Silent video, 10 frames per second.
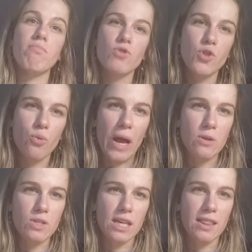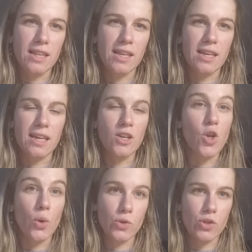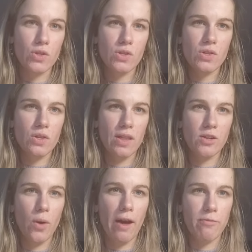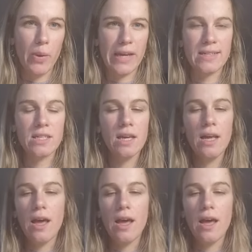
surrounding the notions that you have picked.